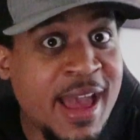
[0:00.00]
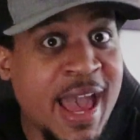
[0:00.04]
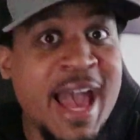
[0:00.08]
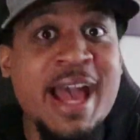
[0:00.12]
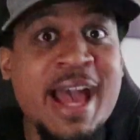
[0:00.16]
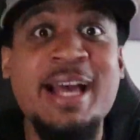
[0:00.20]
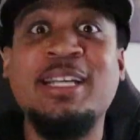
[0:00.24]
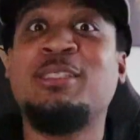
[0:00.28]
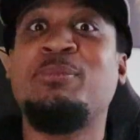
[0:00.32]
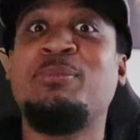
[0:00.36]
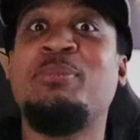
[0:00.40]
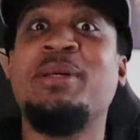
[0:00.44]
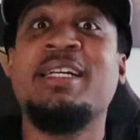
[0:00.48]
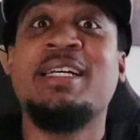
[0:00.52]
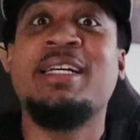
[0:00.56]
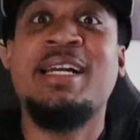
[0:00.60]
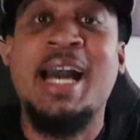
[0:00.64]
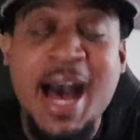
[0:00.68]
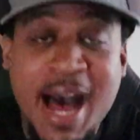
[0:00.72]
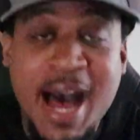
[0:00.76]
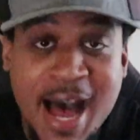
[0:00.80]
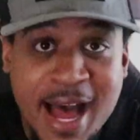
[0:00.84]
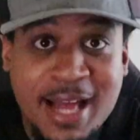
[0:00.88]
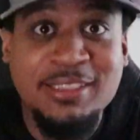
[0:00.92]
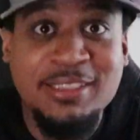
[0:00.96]
has been
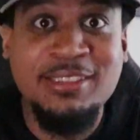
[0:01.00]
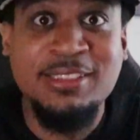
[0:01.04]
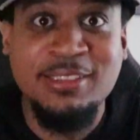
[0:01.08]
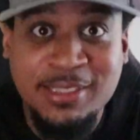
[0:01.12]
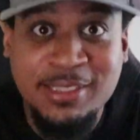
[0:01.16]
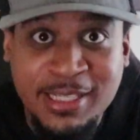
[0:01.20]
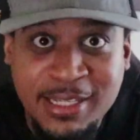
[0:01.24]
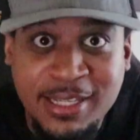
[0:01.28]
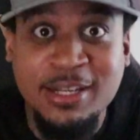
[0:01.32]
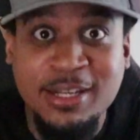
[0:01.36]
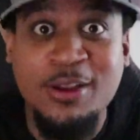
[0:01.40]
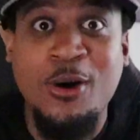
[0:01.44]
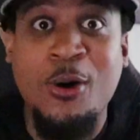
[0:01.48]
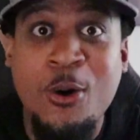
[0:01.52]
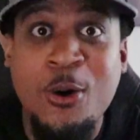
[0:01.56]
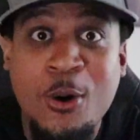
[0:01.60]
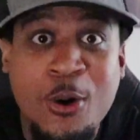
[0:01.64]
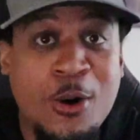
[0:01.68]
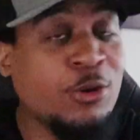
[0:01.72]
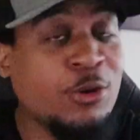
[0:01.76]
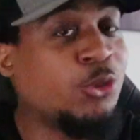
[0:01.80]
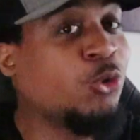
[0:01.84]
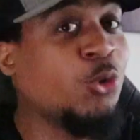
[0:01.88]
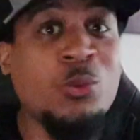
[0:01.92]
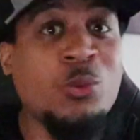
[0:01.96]
constant
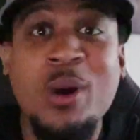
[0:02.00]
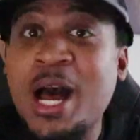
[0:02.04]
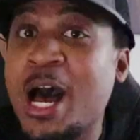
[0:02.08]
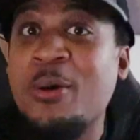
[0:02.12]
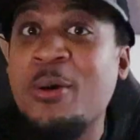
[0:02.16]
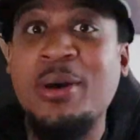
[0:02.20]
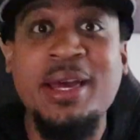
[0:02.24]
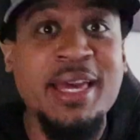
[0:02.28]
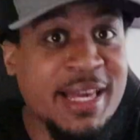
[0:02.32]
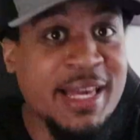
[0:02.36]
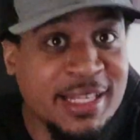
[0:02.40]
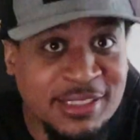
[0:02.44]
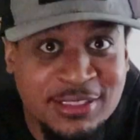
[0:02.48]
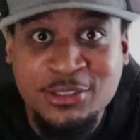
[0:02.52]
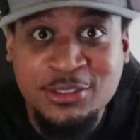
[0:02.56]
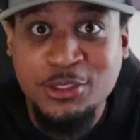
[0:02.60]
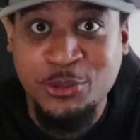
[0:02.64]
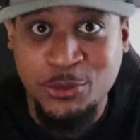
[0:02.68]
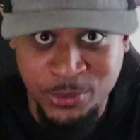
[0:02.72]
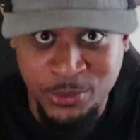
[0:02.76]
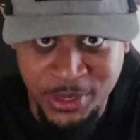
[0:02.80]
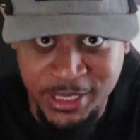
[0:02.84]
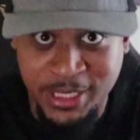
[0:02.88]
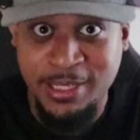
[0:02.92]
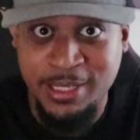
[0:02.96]
all throughout
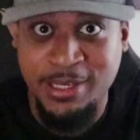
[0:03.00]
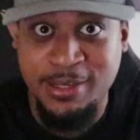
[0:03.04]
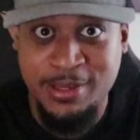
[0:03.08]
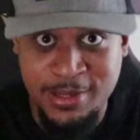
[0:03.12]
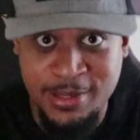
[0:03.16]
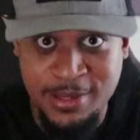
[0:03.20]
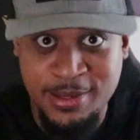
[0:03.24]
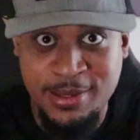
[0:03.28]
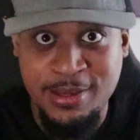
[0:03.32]
history.